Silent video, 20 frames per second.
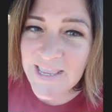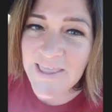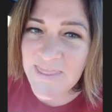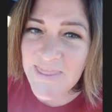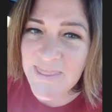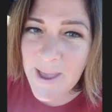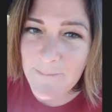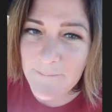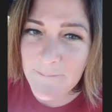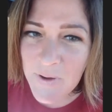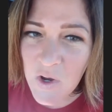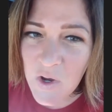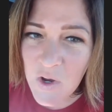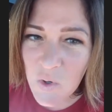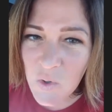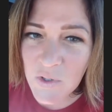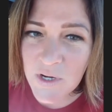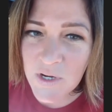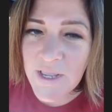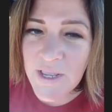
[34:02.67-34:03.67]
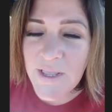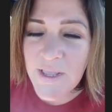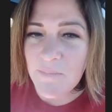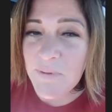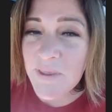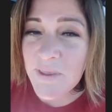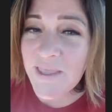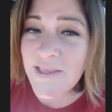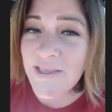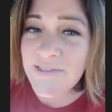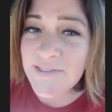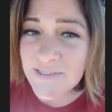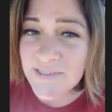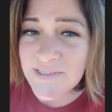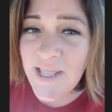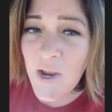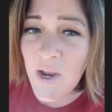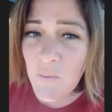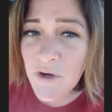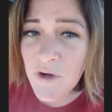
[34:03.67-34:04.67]
in that mode. Because as
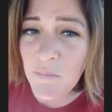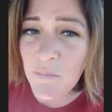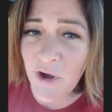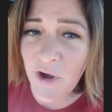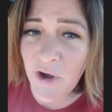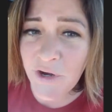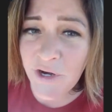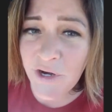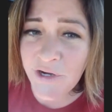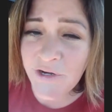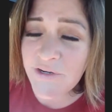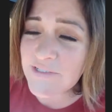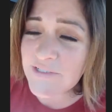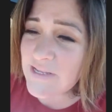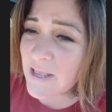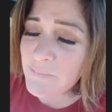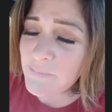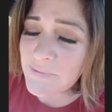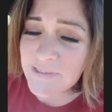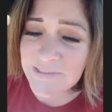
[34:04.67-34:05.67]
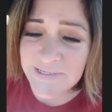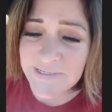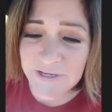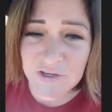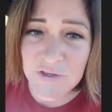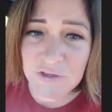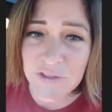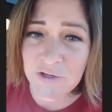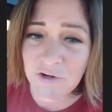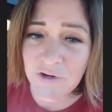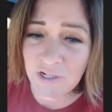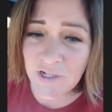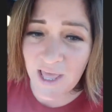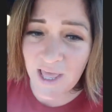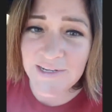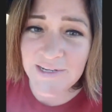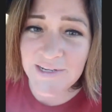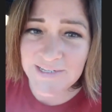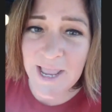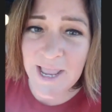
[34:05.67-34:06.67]
network marketers, I'm going to tell you, there are a
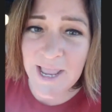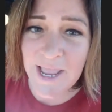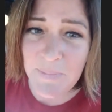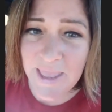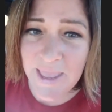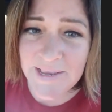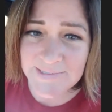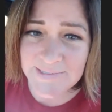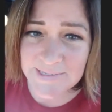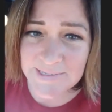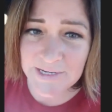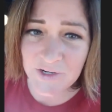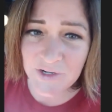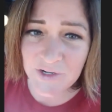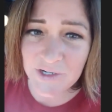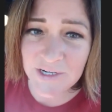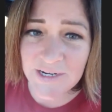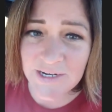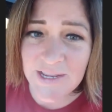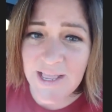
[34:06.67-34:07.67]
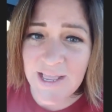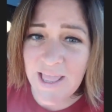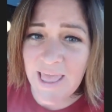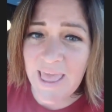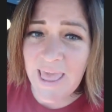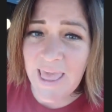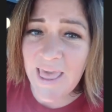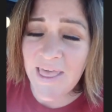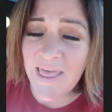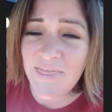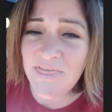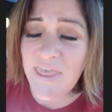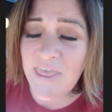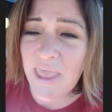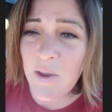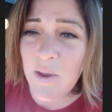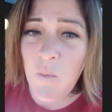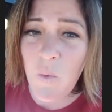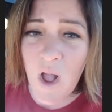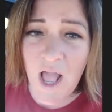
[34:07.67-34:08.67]
lot of type A's here, and
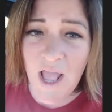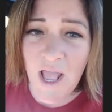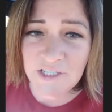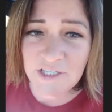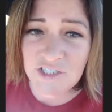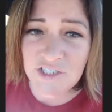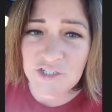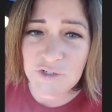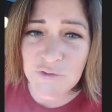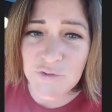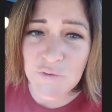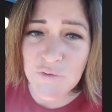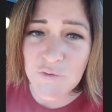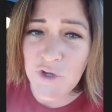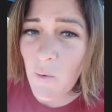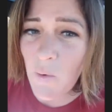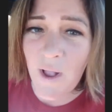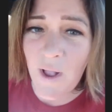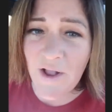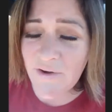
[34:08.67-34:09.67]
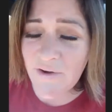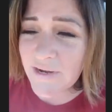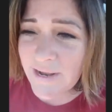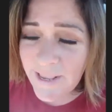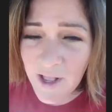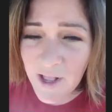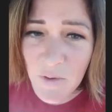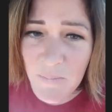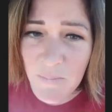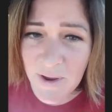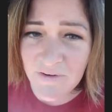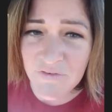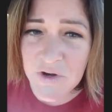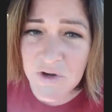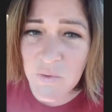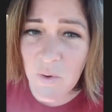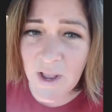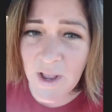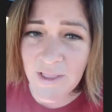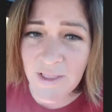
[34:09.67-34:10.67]
they want to go out and help
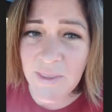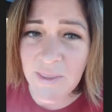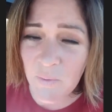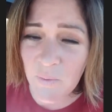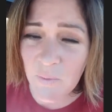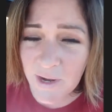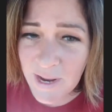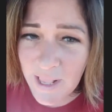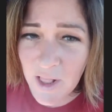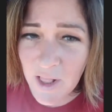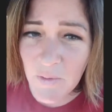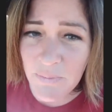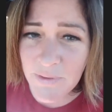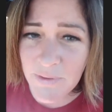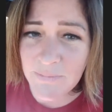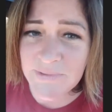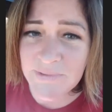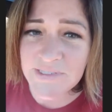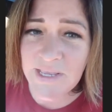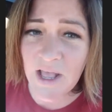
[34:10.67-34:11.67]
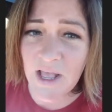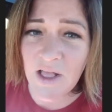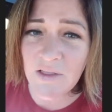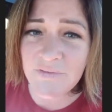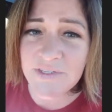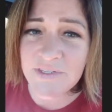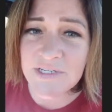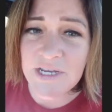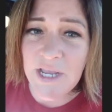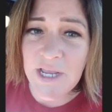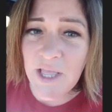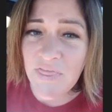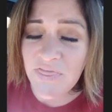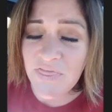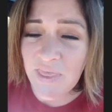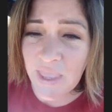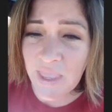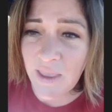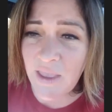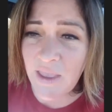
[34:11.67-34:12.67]
everyone. They want to help themselves.
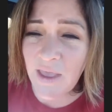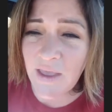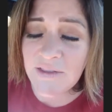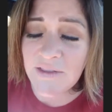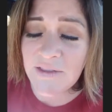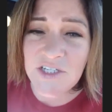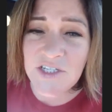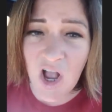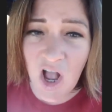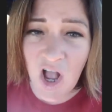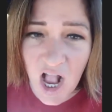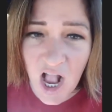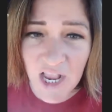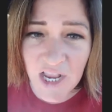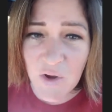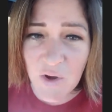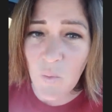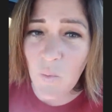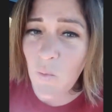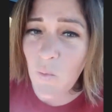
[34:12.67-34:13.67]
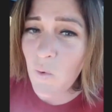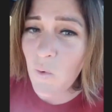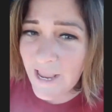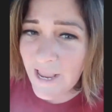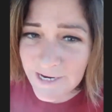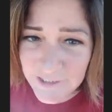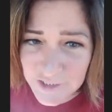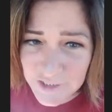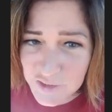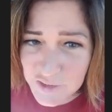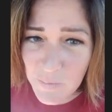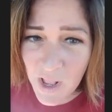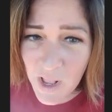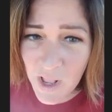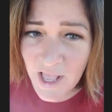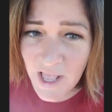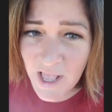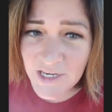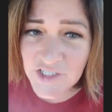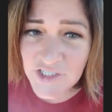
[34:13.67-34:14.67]
They talk way too
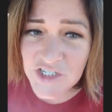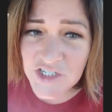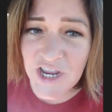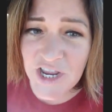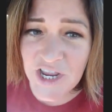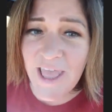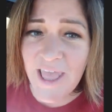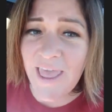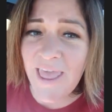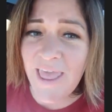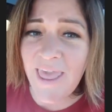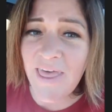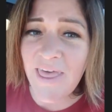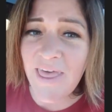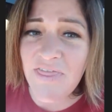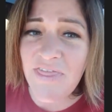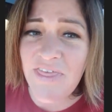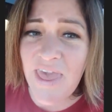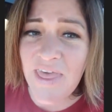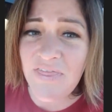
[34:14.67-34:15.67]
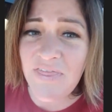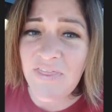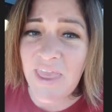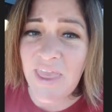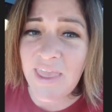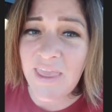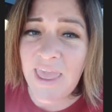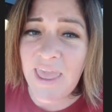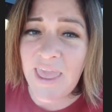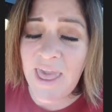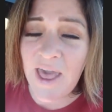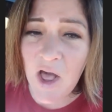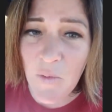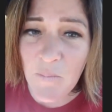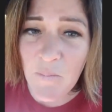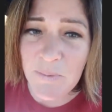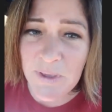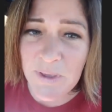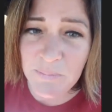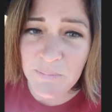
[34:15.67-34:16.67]
much, and then they help
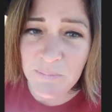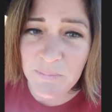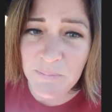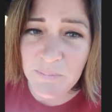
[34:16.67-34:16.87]
people